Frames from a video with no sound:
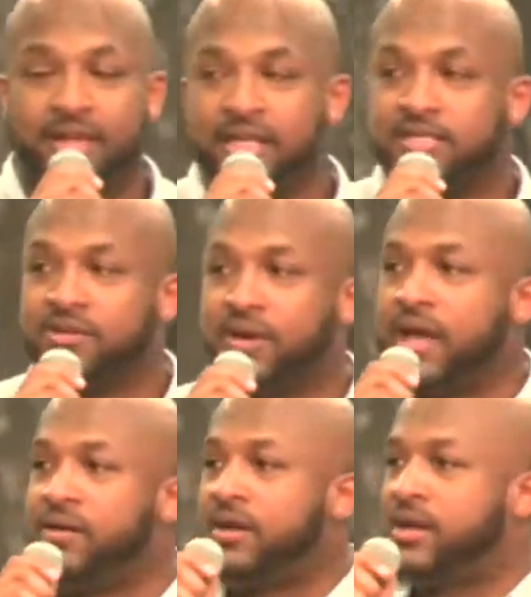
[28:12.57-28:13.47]
And so
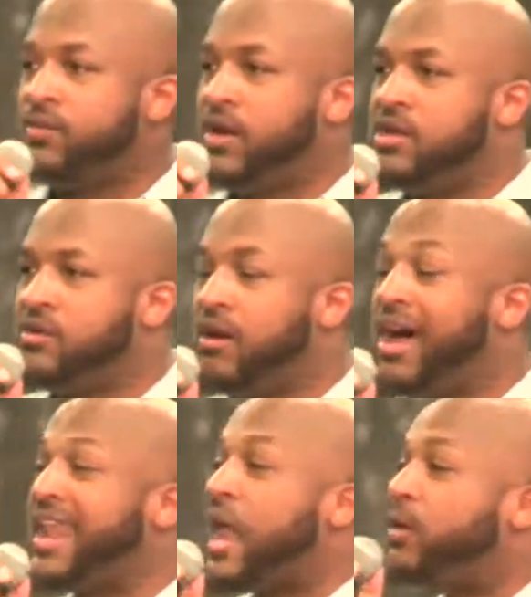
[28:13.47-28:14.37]
I don't care where you are,
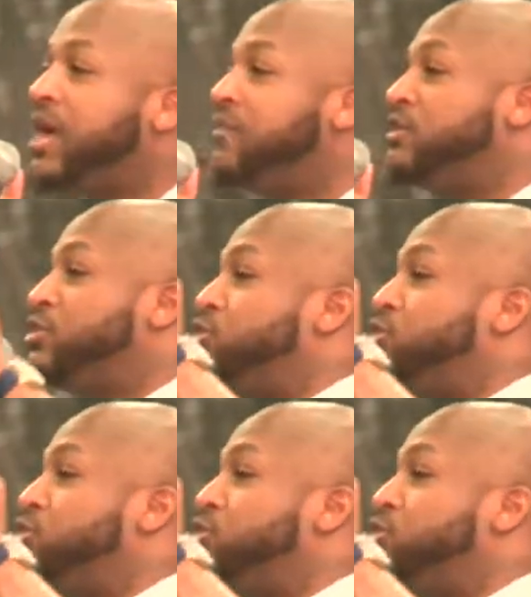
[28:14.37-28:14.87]
and I don't care if it's